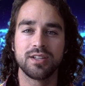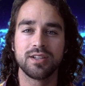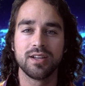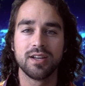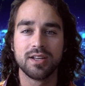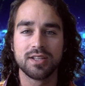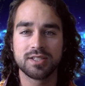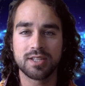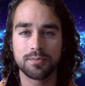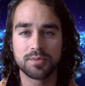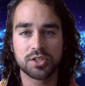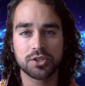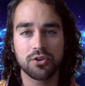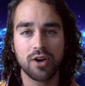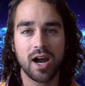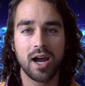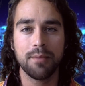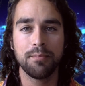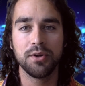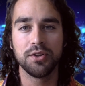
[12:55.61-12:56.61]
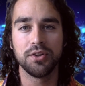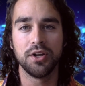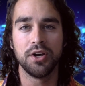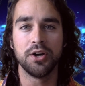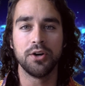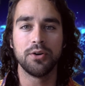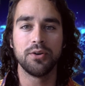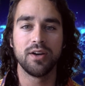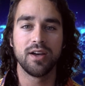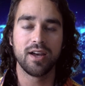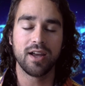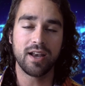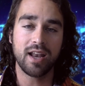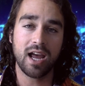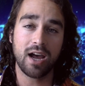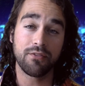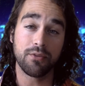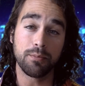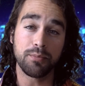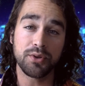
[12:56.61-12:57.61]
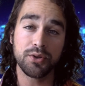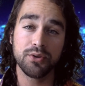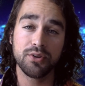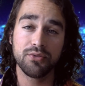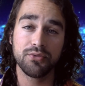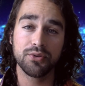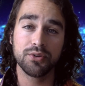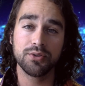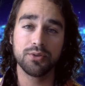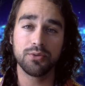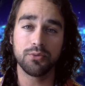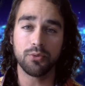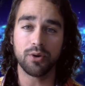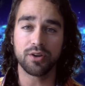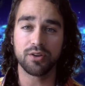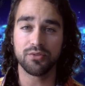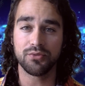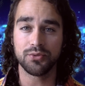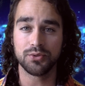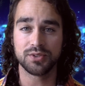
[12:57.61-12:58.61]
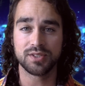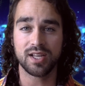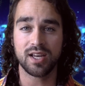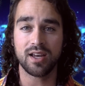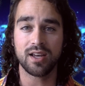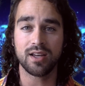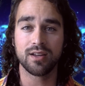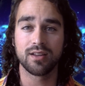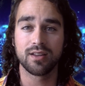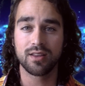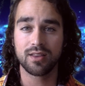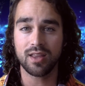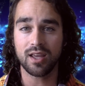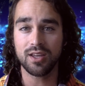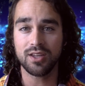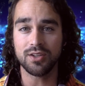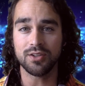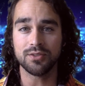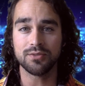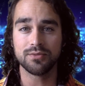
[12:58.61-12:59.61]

Subscribe below, and have a beautiful, wonderful day. Thank you.